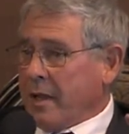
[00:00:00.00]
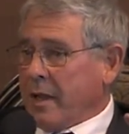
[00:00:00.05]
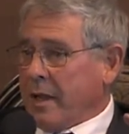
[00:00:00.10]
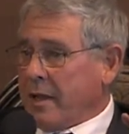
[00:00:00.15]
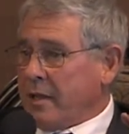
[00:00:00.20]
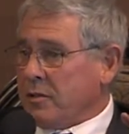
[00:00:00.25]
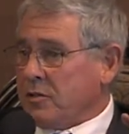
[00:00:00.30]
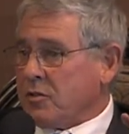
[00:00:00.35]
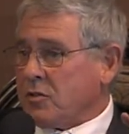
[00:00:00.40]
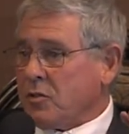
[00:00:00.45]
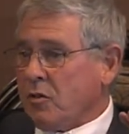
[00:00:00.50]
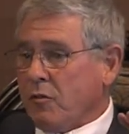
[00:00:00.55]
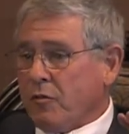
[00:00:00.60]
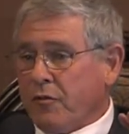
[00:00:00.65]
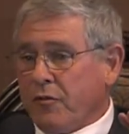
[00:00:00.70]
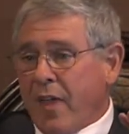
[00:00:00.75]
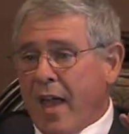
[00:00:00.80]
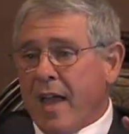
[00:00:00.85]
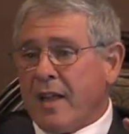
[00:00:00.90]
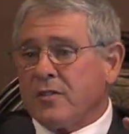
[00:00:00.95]
And so
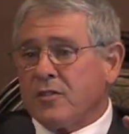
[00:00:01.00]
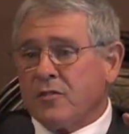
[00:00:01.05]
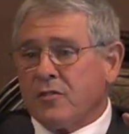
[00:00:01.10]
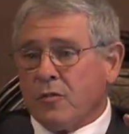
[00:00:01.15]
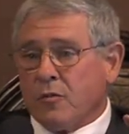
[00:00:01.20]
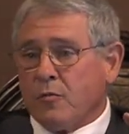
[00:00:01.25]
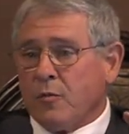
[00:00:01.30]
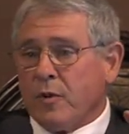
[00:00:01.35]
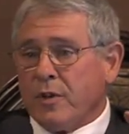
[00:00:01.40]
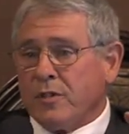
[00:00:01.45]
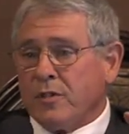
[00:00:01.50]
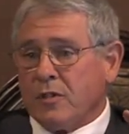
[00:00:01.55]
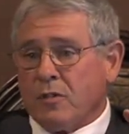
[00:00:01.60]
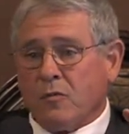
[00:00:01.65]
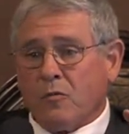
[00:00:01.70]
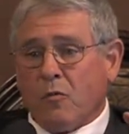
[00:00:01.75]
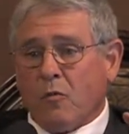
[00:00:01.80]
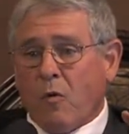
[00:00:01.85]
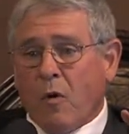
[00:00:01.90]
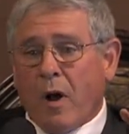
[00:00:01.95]
that's the
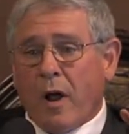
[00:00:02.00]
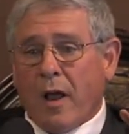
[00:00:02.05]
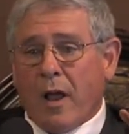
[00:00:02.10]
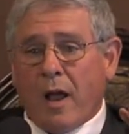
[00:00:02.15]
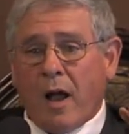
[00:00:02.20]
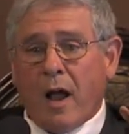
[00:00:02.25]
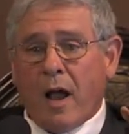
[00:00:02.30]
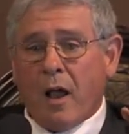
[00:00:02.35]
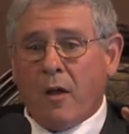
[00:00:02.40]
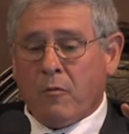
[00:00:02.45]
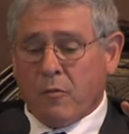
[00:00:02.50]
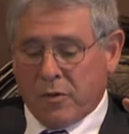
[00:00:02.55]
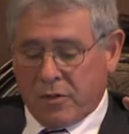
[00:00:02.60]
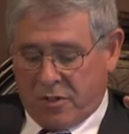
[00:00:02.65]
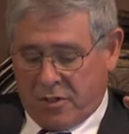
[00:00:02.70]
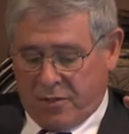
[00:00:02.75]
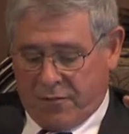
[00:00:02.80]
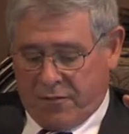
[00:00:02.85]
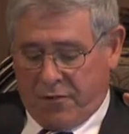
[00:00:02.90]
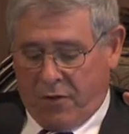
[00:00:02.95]
reason why I
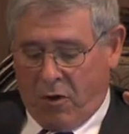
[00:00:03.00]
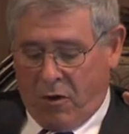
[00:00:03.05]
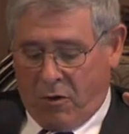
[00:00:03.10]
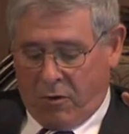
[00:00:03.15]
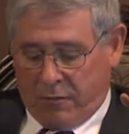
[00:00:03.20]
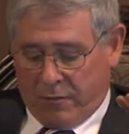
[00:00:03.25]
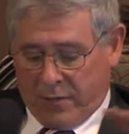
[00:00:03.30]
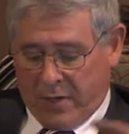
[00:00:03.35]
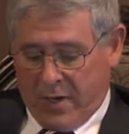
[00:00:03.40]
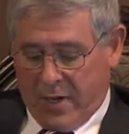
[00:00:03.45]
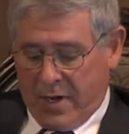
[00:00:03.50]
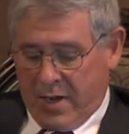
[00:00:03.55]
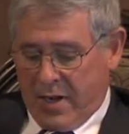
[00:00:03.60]
was involved